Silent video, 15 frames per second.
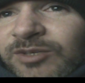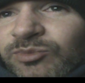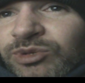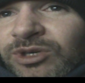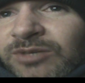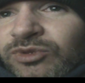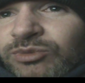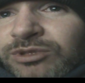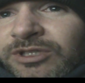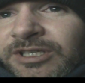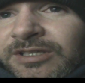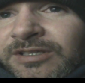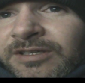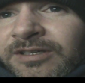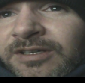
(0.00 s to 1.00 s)
And
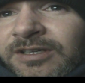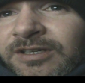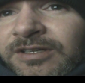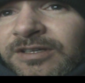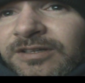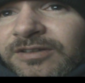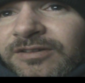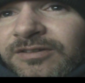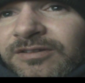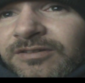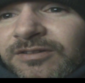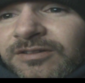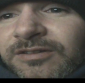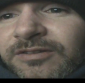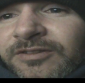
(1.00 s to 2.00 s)
probably
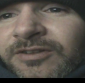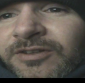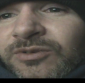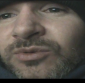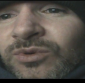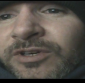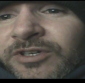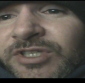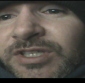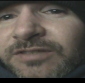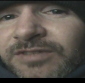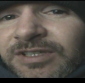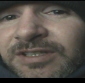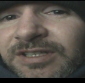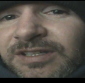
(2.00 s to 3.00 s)
the worst
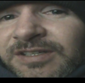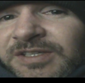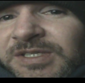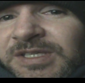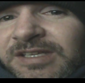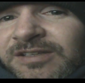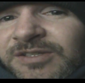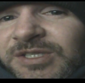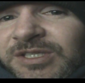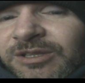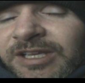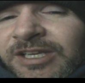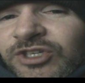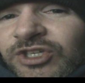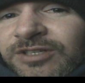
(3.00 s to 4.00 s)
of it is the
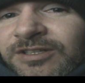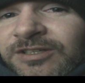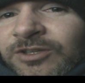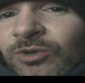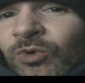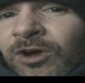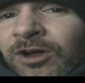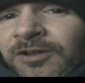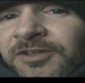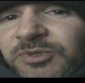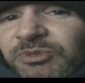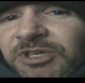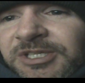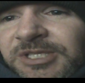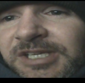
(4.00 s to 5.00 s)
insulation in the walls,
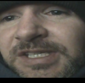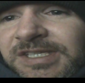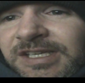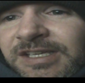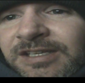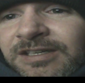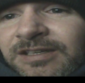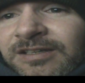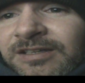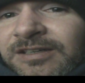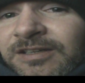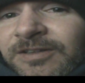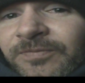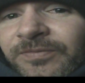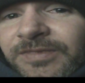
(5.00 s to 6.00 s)
because I seen
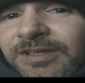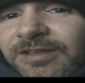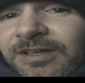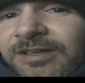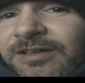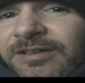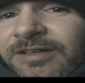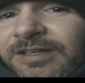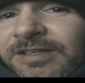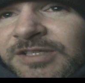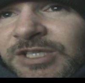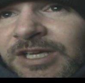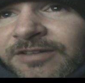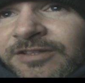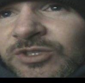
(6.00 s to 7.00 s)

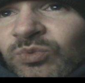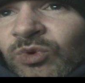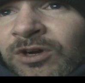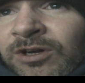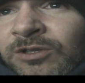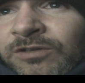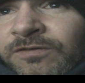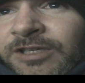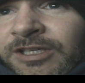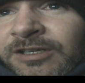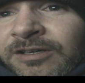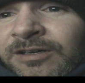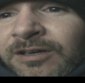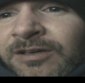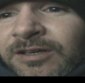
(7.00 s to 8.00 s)
inside this wall over
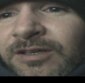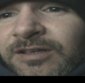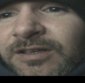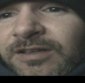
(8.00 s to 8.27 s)
here